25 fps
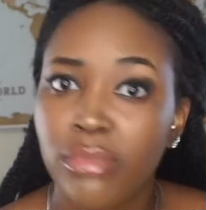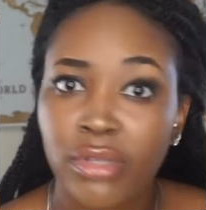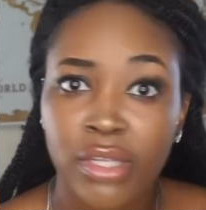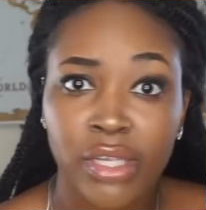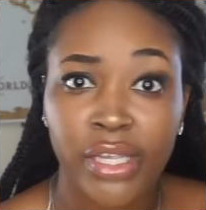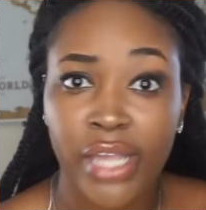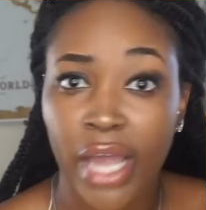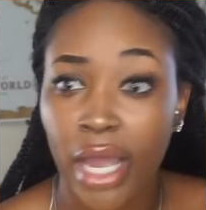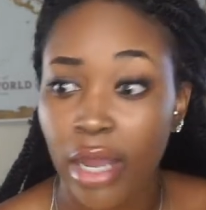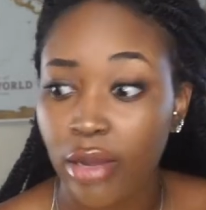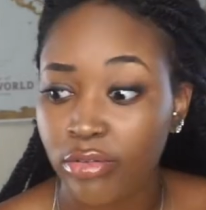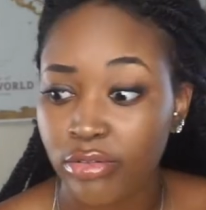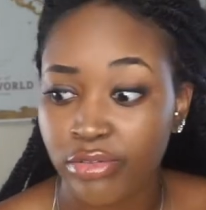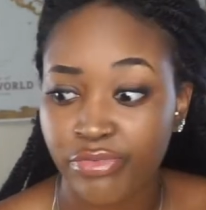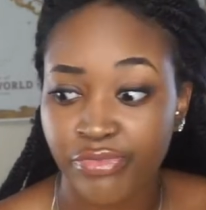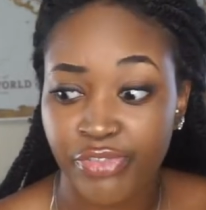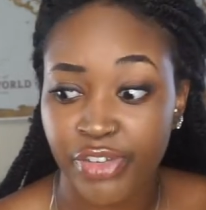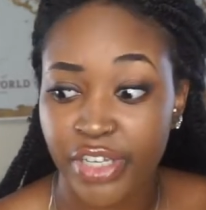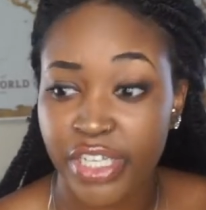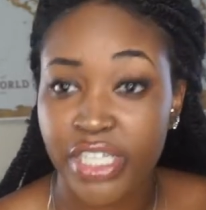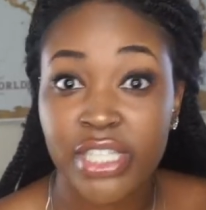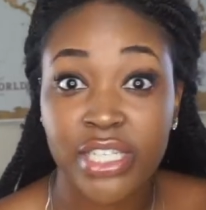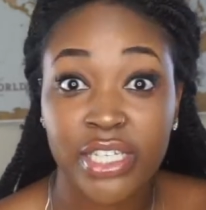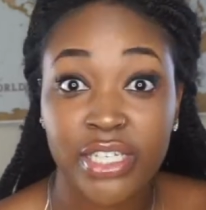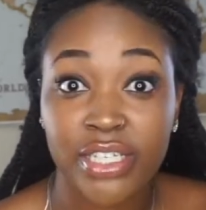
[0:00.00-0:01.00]
y'all gonna
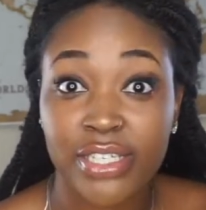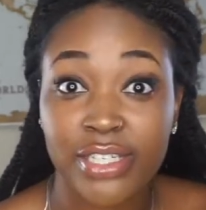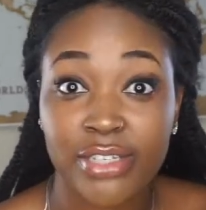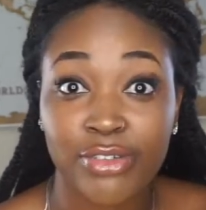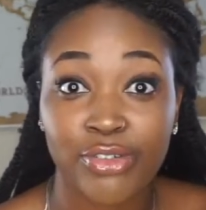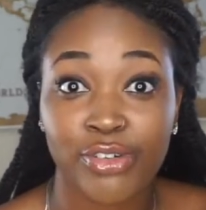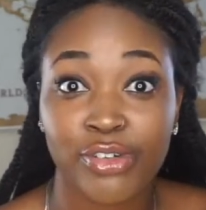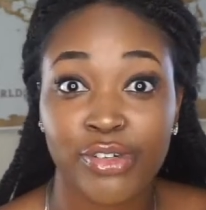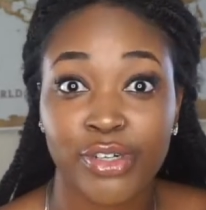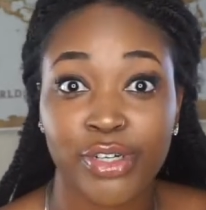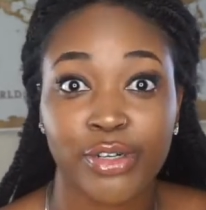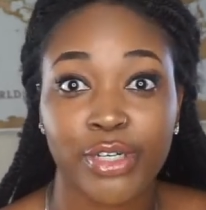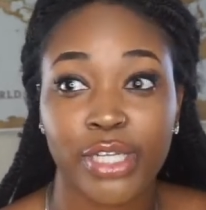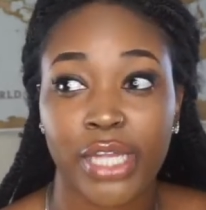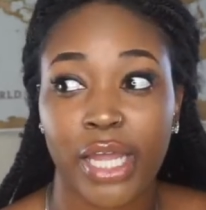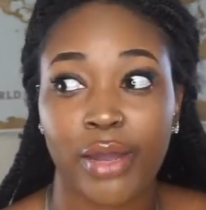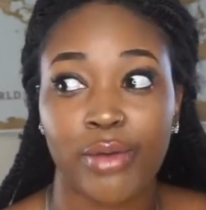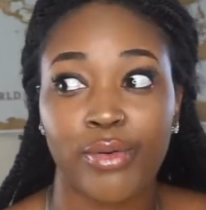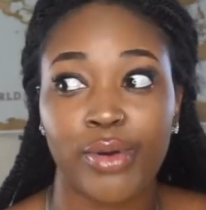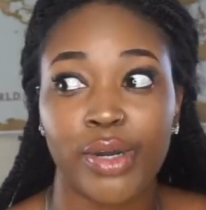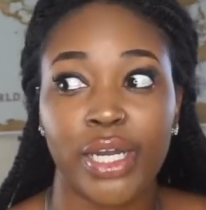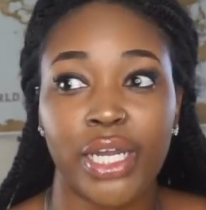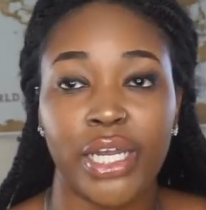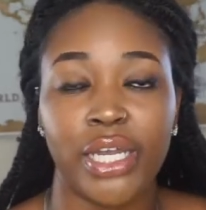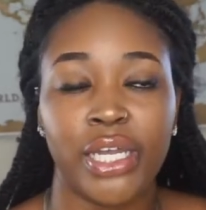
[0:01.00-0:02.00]
fix this or like
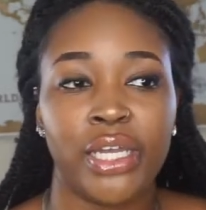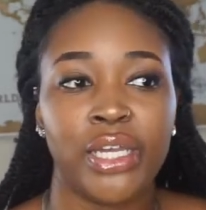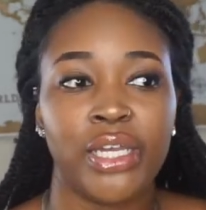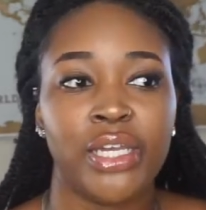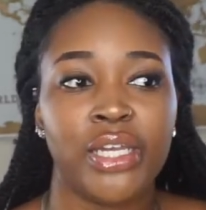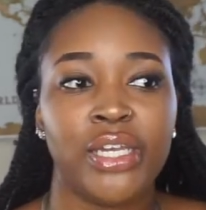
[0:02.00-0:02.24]
what?